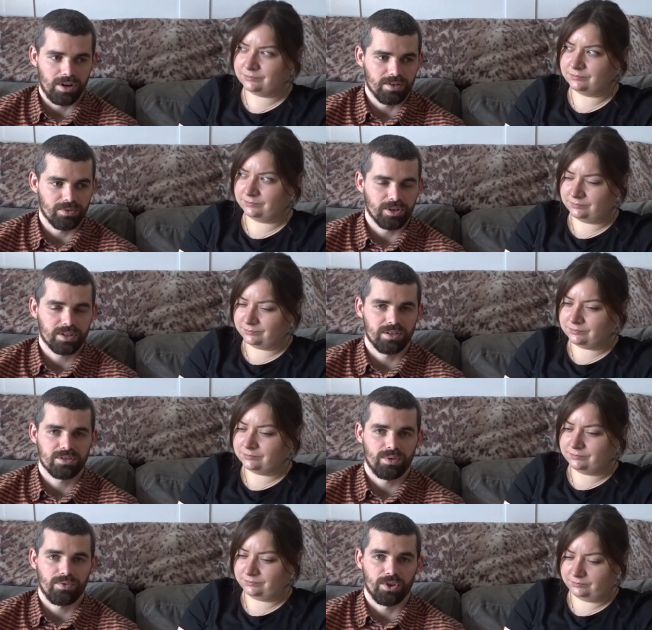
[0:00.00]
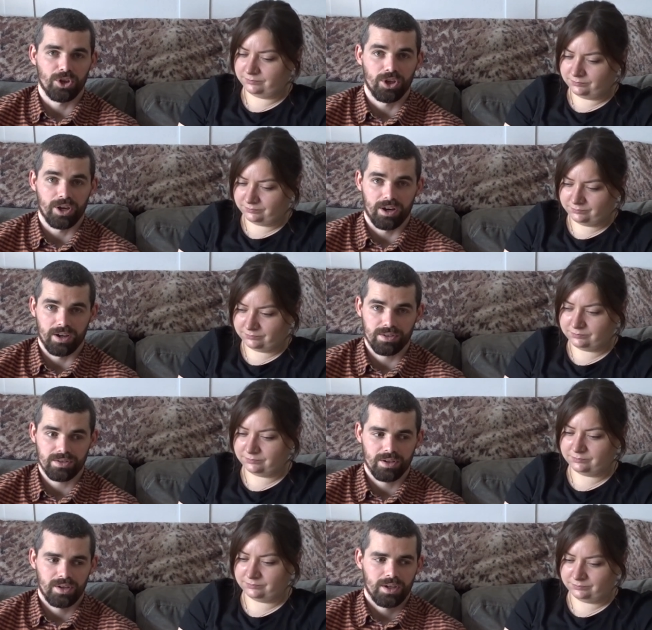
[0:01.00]
Speaker 1: I've looked into it for
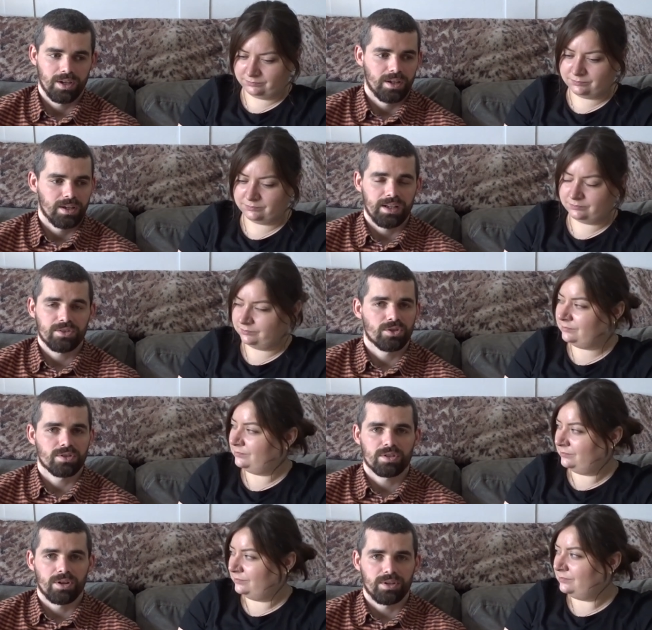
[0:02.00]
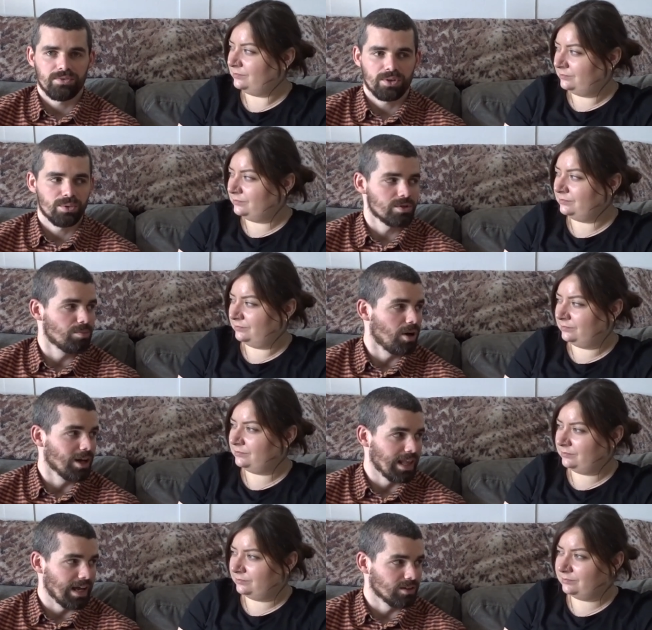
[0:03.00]
years. It's just so difficult to buy
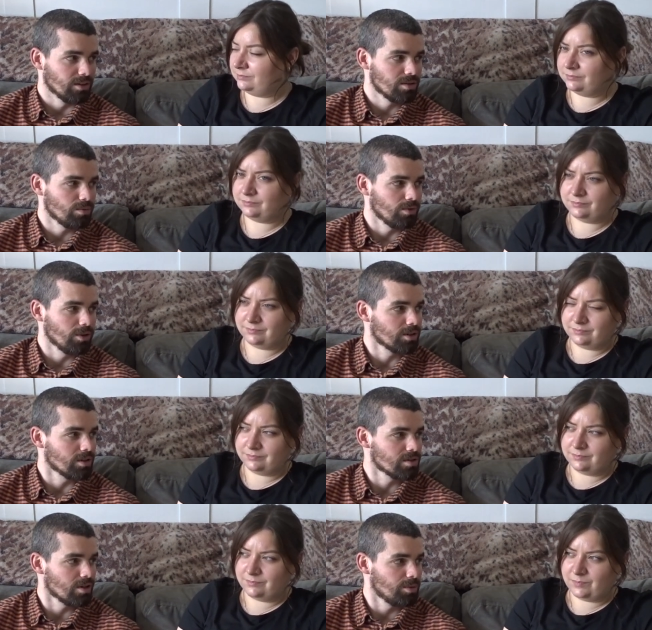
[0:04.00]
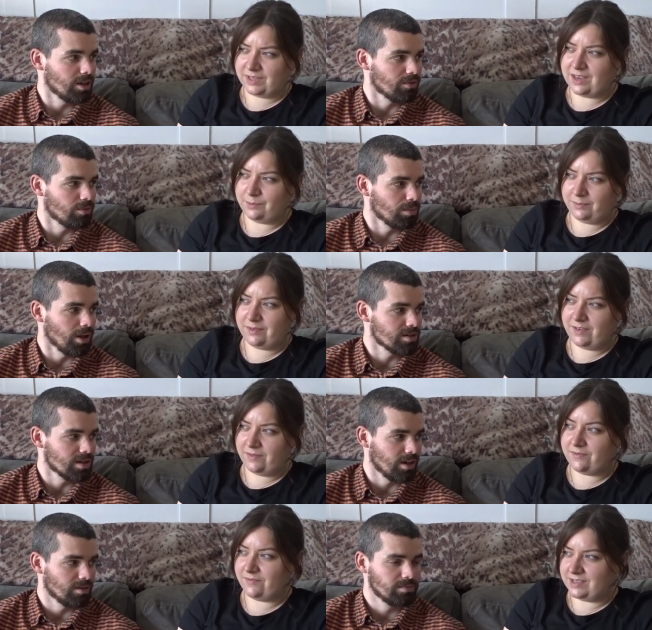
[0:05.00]
land. We've looked at so many different yeah, we've
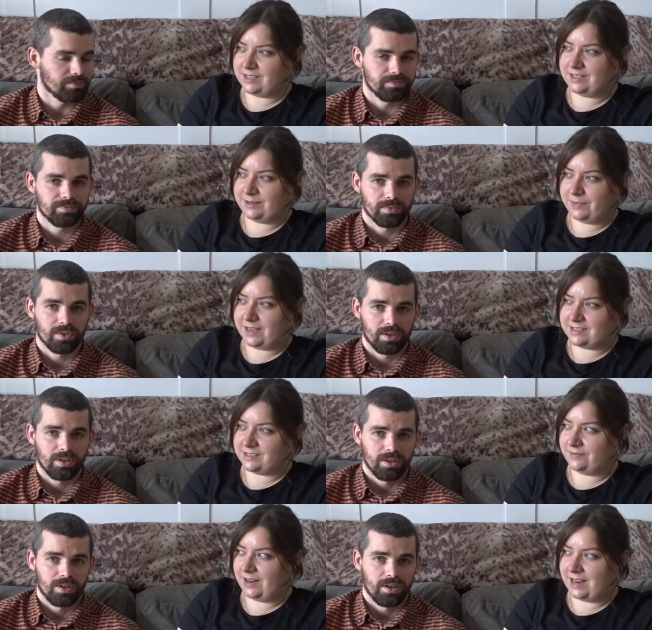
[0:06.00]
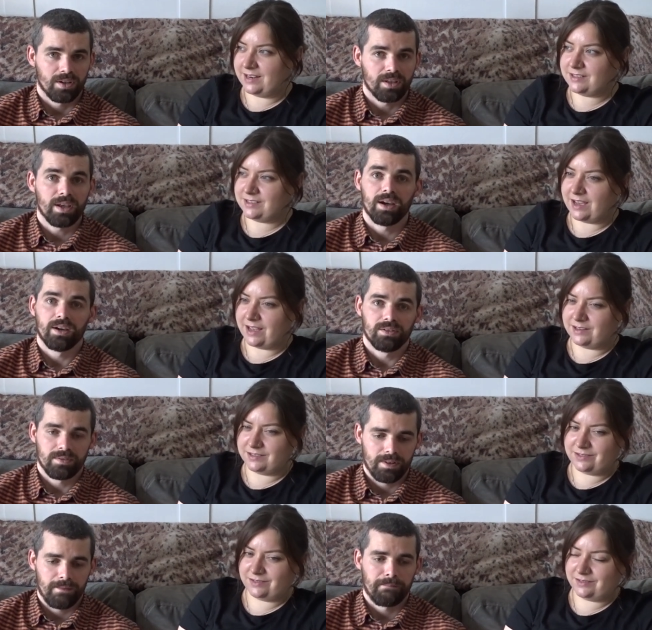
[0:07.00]
even
Speaker 2: visited pieces of land yeah.
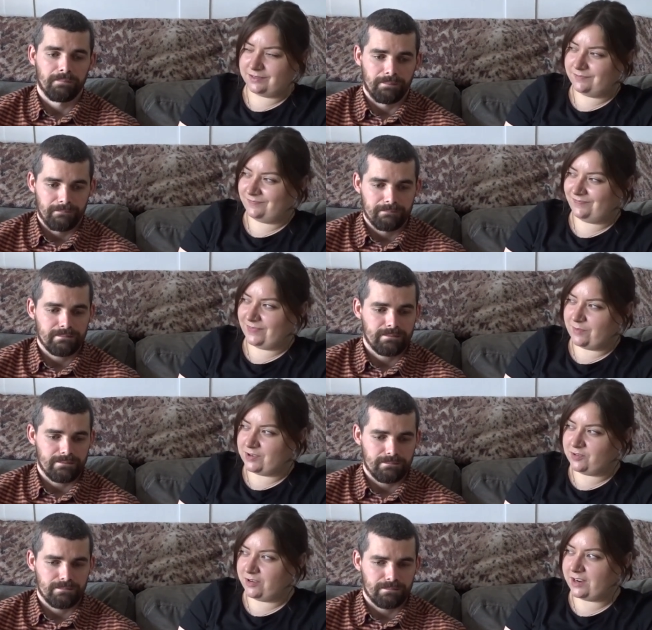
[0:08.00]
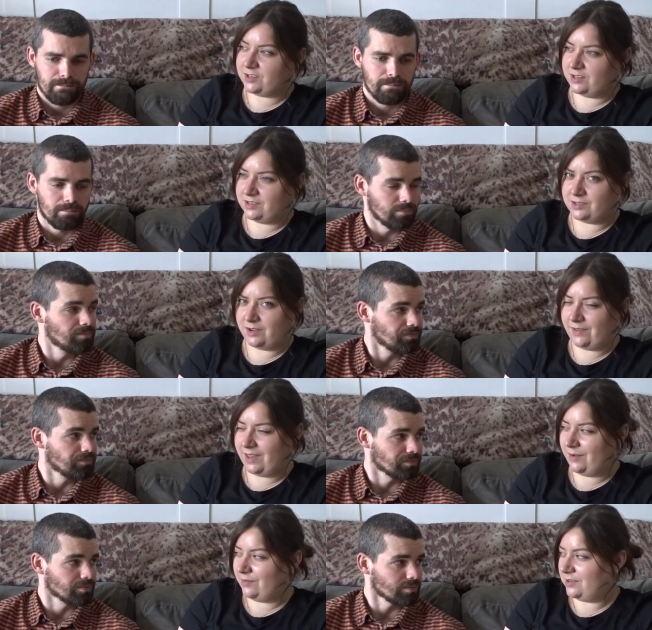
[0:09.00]
and the restrictions over
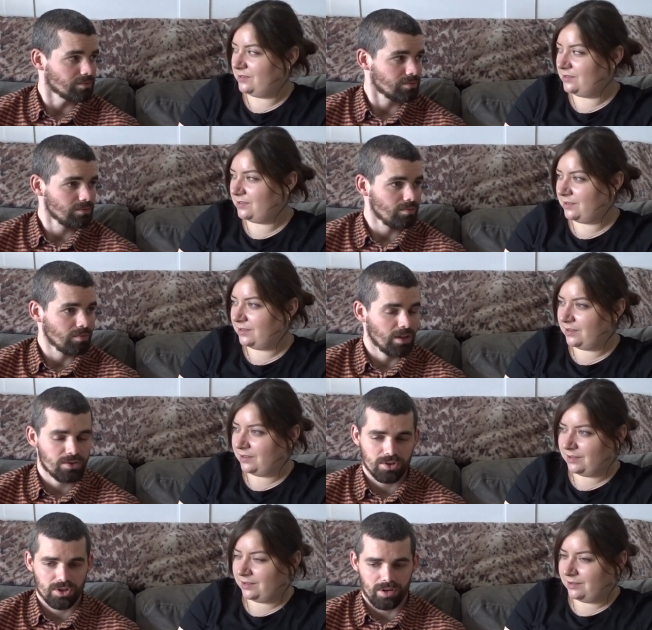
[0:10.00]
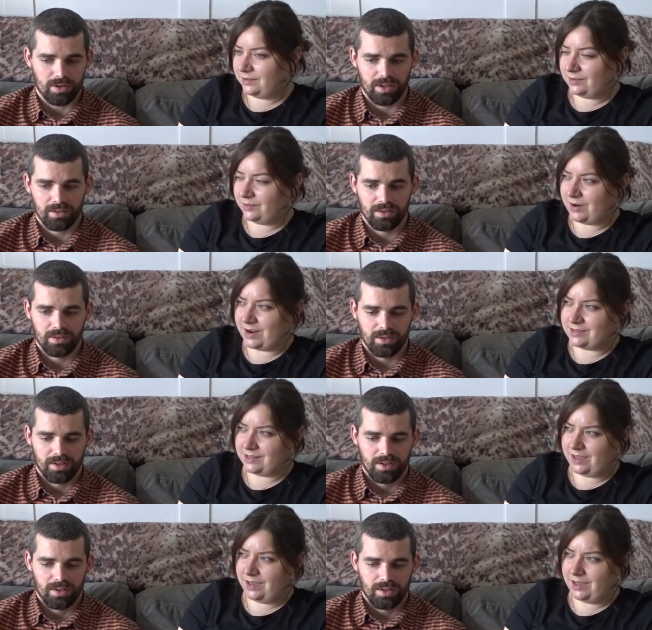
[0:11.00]
here are just
Speaker 1: It's just shocking.
Speaker 2: Crazy.